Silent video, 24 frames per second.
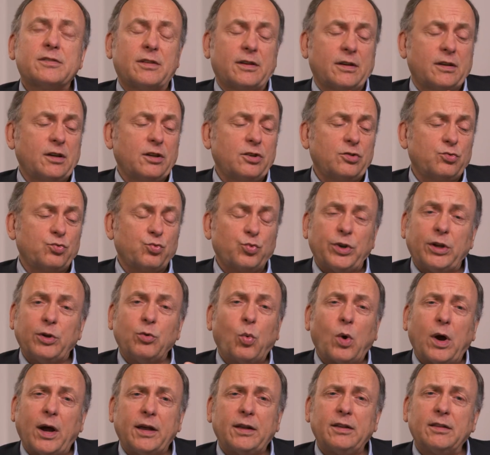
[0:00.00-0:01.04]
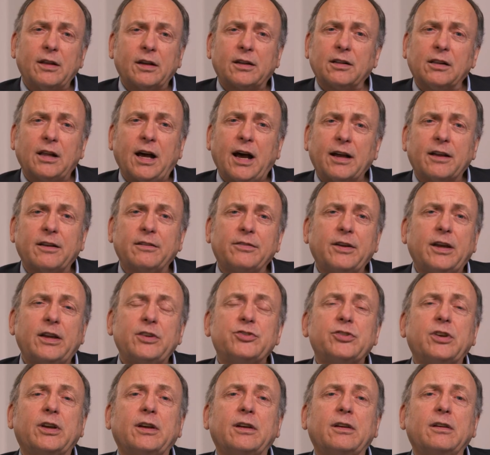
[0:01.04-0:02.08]
that can rewind the clock of
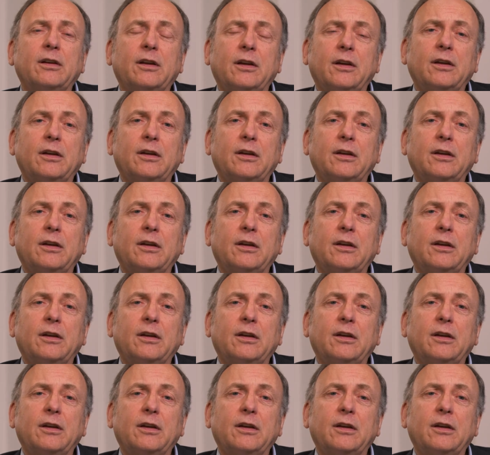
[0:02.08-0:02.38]
aging,